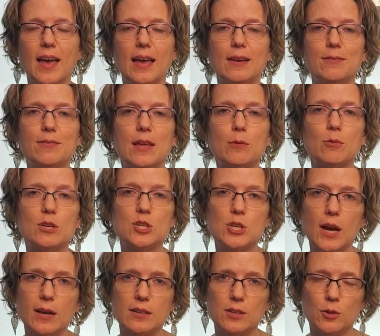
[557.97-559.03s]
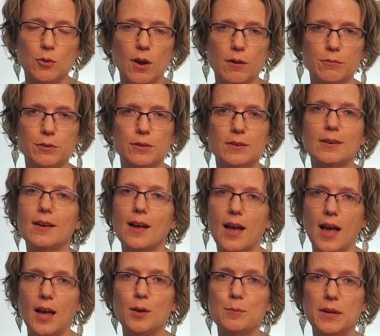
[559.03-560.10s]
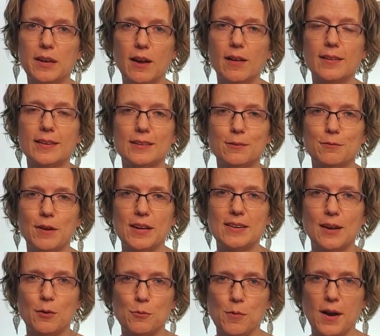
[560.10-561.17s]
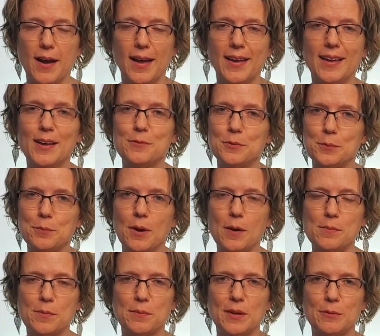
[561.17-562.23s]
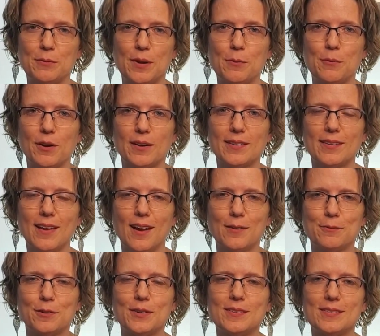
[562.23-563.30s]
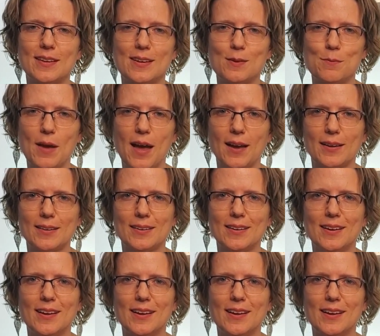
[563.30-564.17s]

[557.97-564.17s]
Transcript: If they reject your offer, I'll be calling to find out why, and we'll probably rework the offer and send it back.